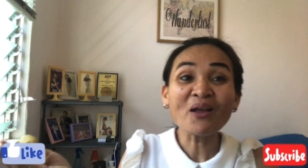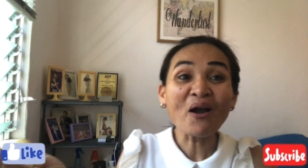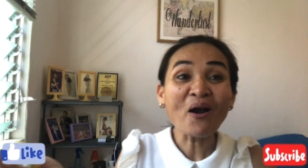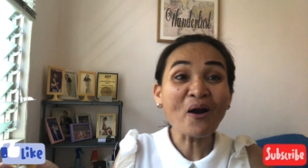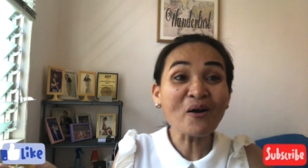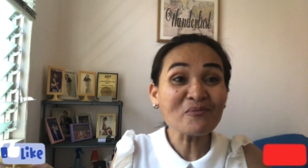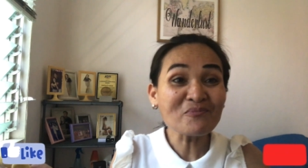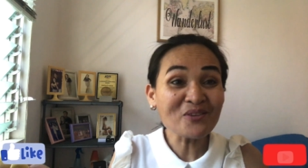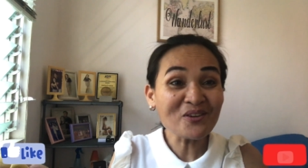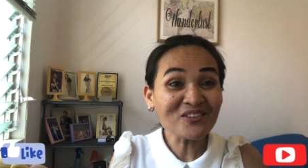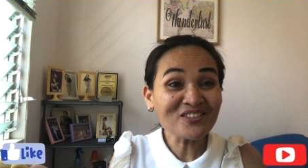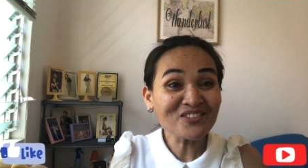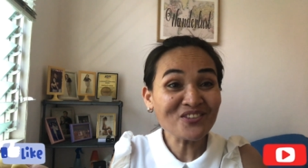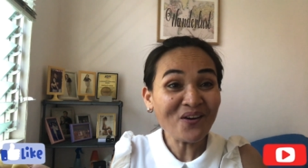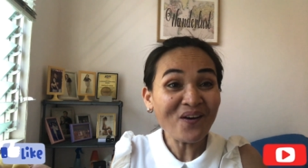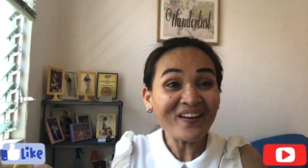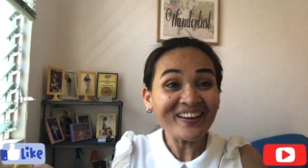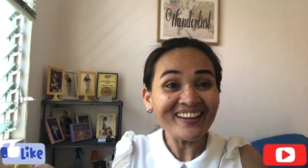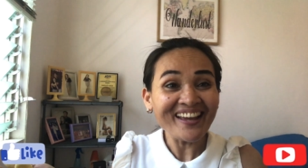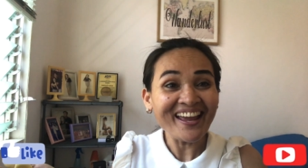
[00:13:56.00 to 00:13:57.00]
Hope you
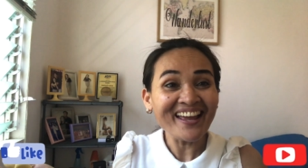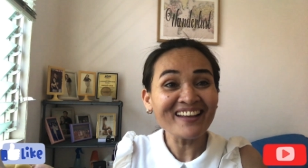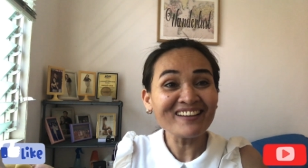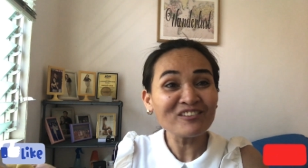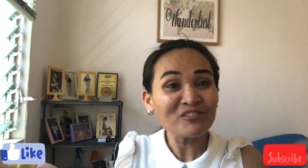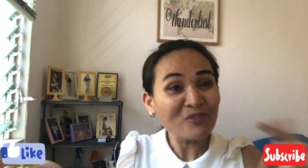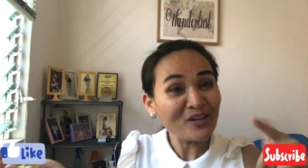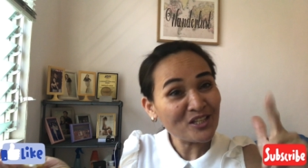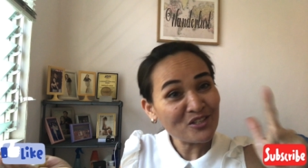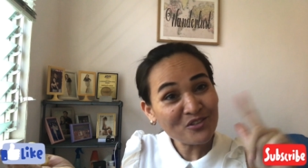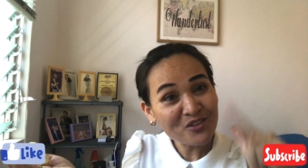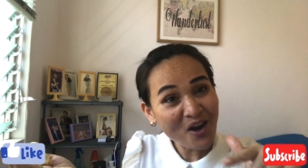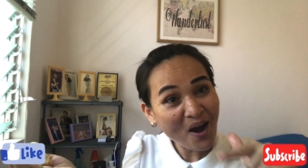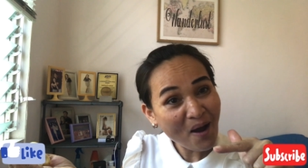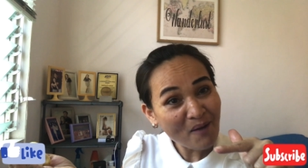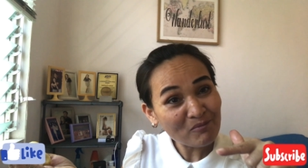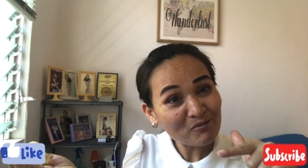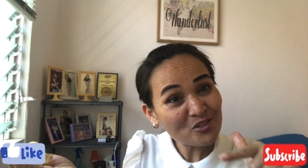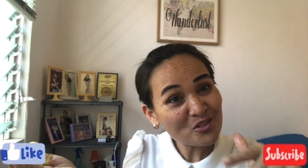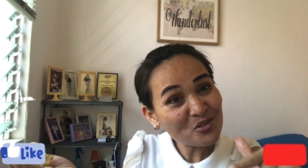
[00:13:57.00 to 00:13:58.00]
enjoy, and when you
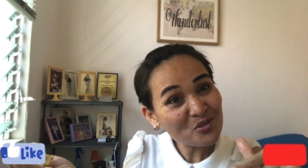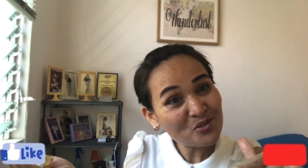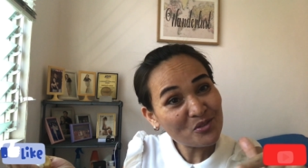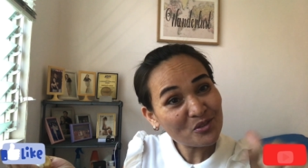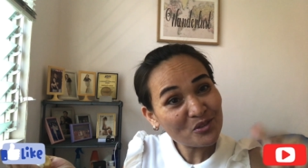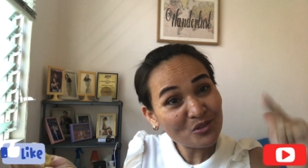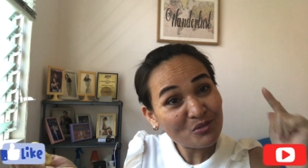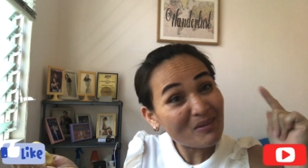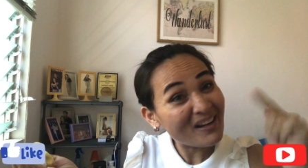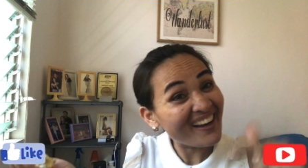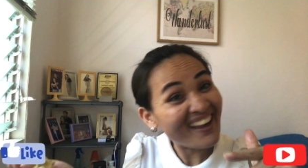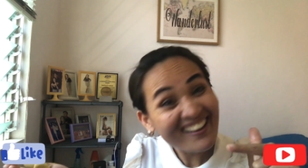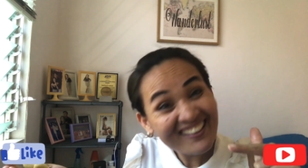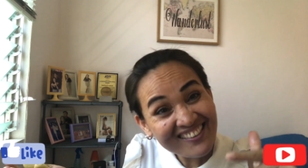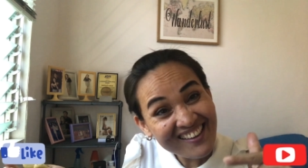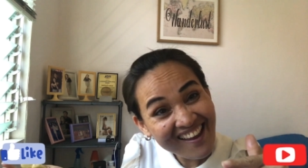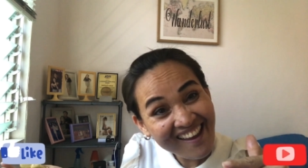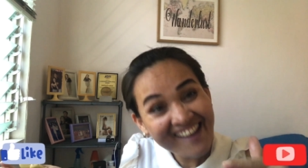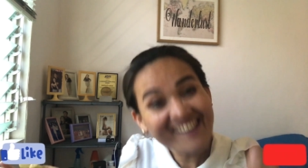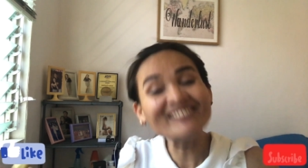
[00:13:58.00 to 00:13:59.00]
come to
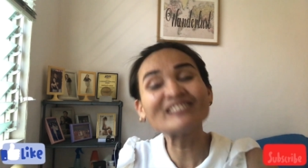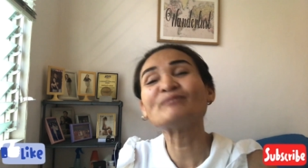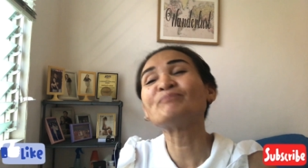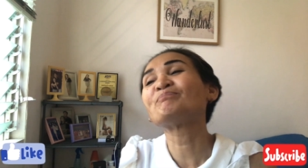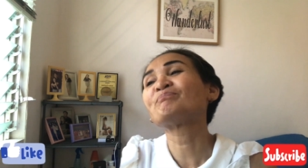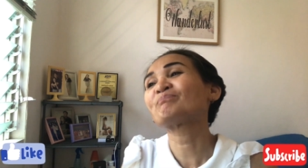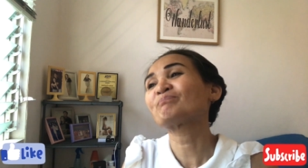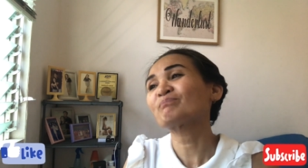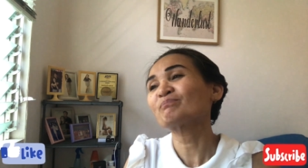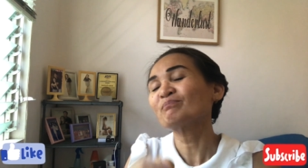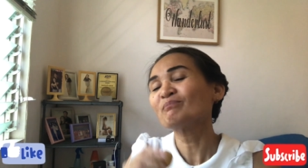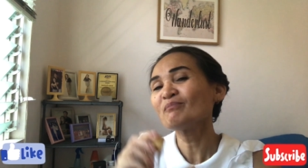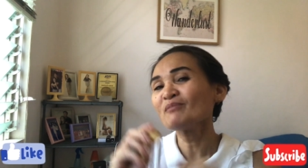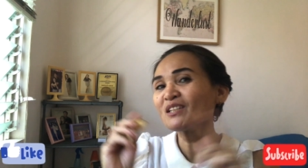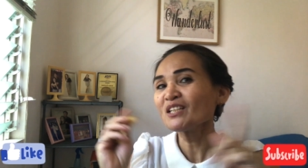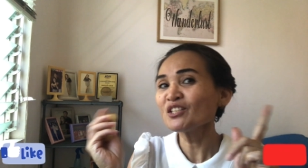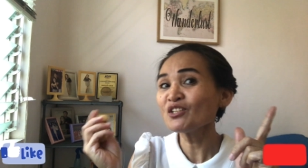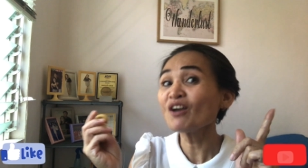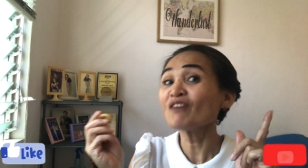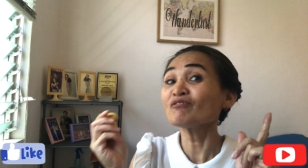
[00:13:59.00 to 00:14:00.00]
Dumaguete,
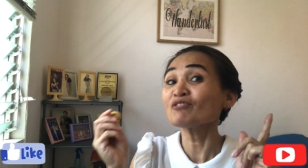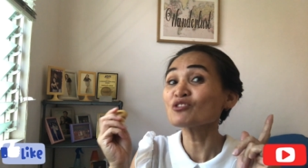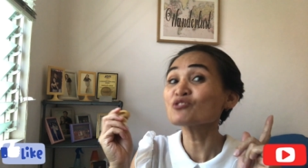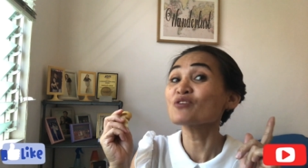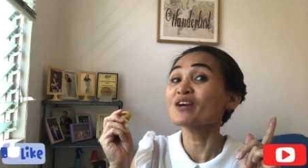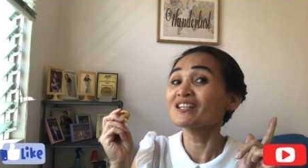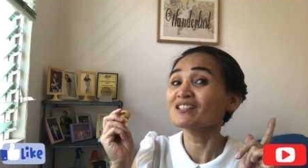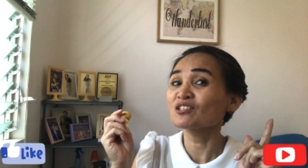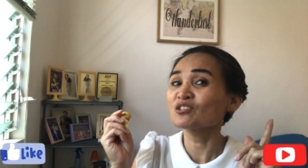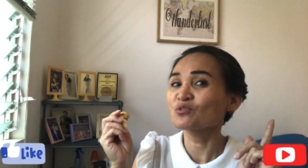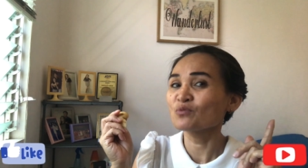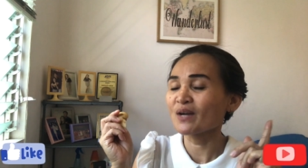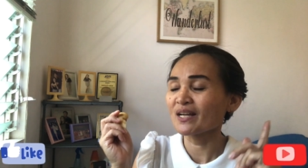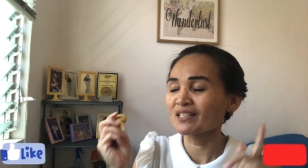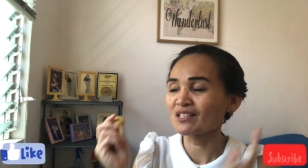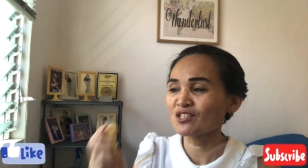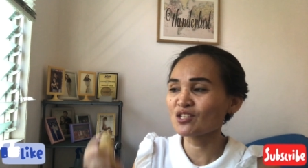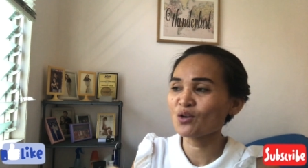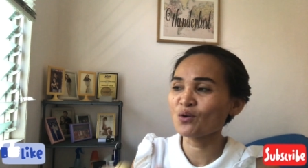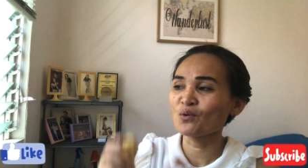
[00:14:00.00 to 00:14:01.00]
you have to try this one.
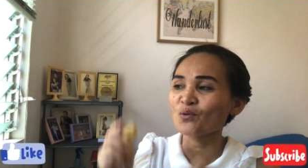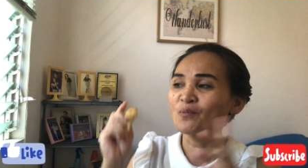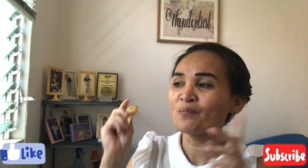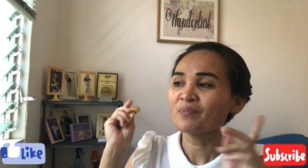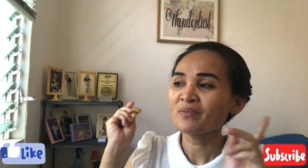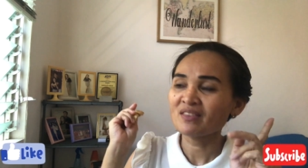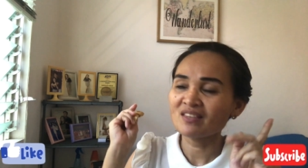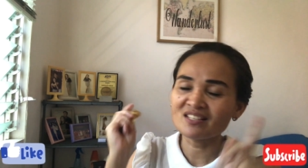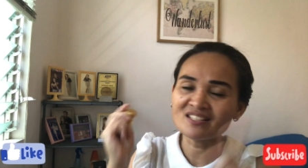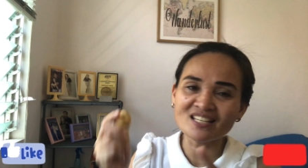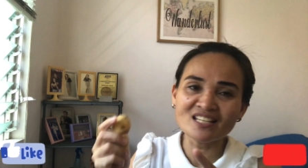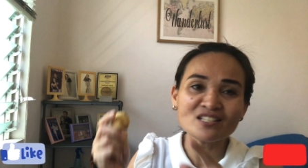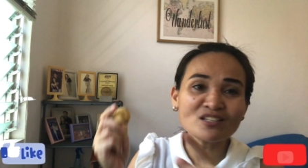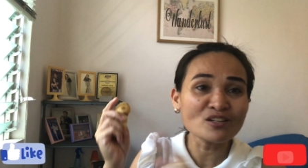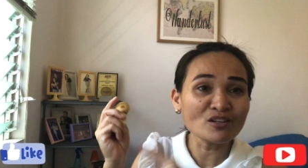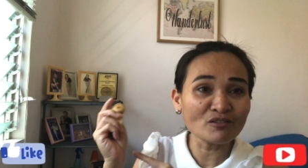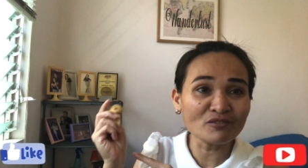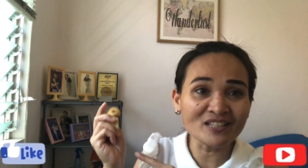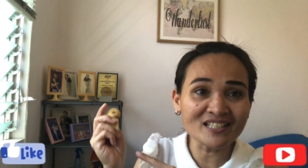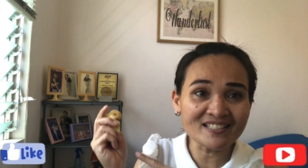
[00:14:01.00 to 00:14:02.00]
So the season
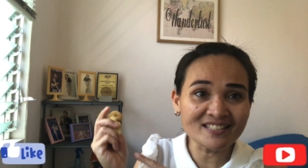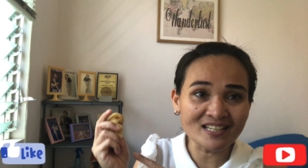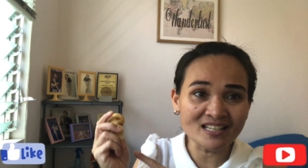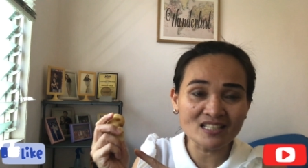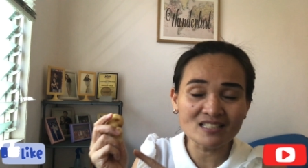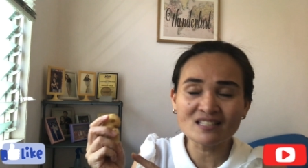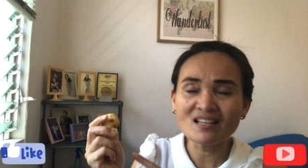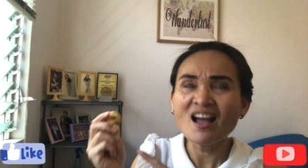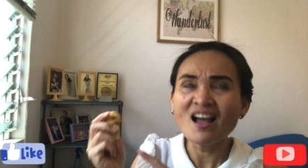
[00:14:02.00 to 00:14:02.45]
of this is,